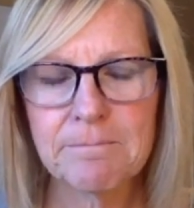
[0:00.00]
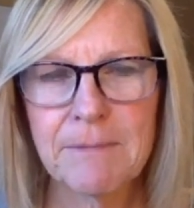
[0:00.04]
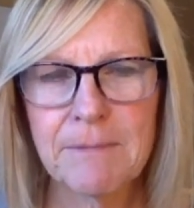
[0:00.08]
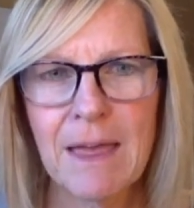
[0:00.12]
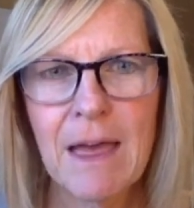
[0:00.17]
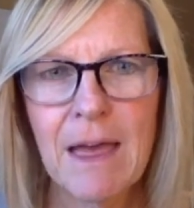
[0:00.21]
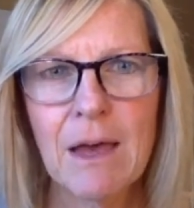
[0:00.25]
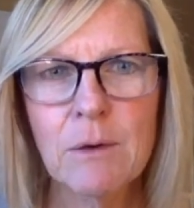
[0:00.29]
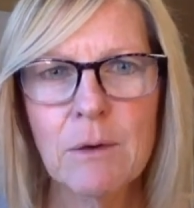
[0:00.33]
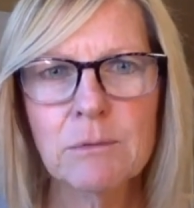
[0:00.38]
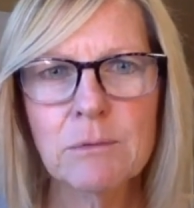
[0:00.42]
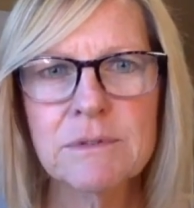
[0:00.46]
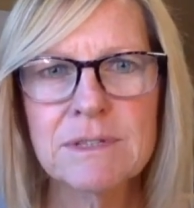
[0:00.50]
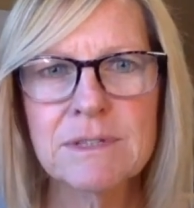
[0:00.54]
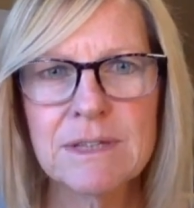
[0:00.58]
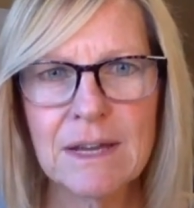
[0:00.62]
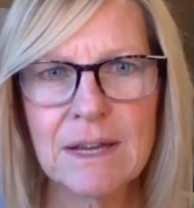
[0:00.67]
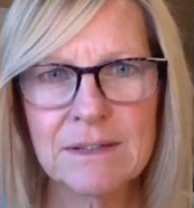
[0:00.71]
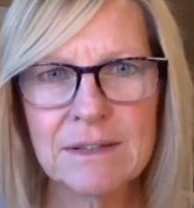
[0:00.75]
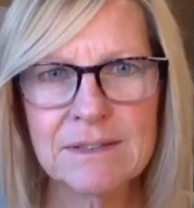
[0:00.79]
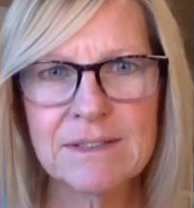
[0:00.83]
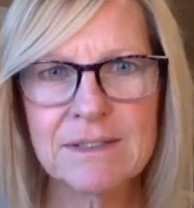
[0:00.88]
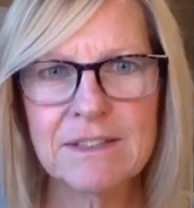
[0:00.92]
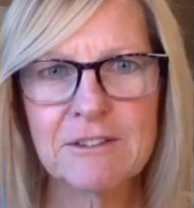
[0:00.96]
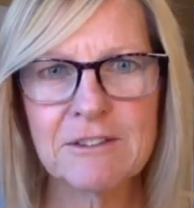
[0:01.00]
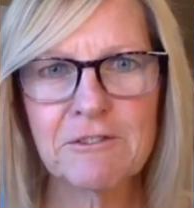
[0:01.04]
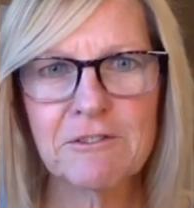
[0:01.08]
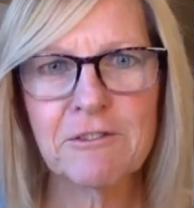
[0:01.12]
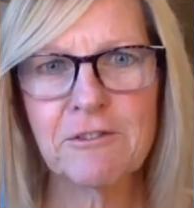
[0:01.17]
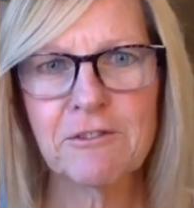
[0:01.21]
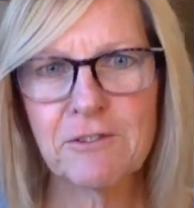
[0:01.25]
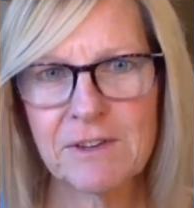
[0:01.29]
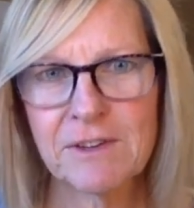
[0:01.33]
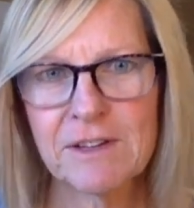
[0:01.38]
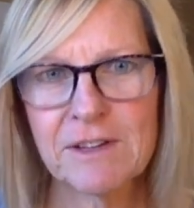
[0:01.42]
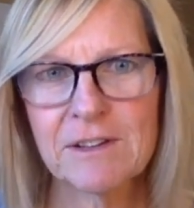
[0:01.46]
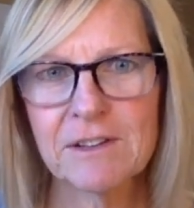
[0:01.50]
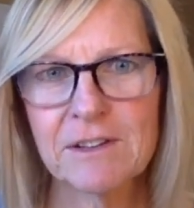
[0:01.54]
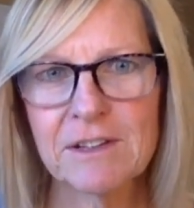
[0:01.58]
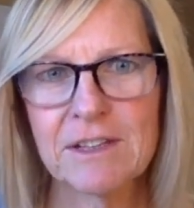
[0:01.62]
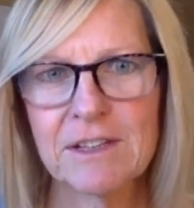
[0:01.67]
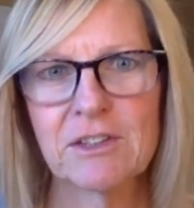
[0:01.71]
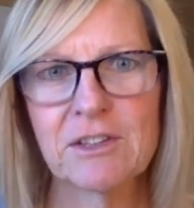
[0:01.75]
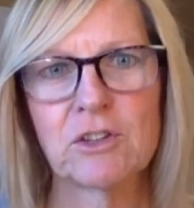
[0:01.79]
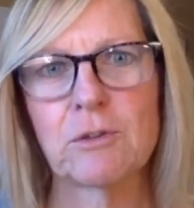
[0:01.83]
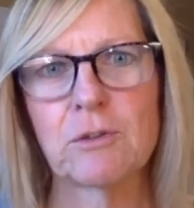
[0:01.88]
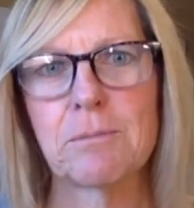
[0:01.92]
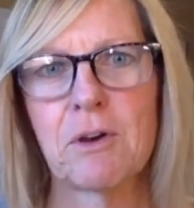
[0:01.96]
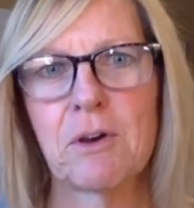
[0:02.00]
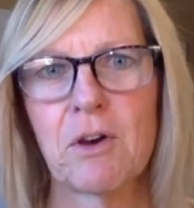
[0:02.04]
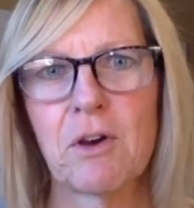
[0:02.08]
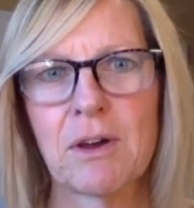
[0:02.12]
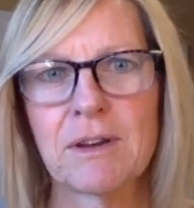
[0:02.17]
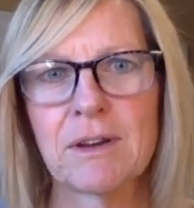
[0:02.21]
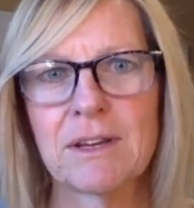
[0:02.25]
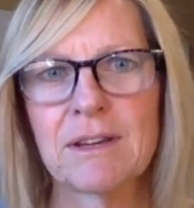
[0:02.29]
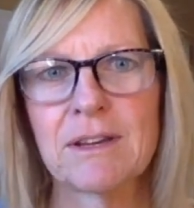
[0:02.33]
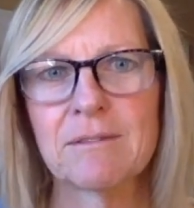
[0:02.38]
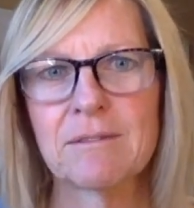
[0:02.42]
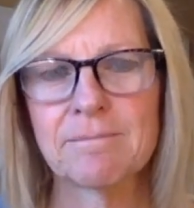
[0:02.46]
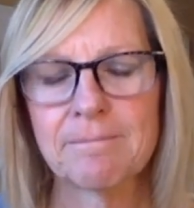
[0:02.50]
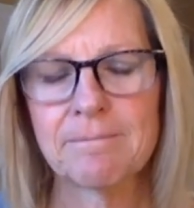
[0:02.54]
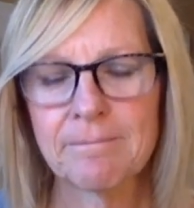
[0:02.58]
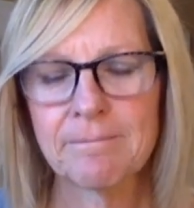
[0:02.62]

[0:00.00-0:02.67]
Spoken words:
how does it feel in your body?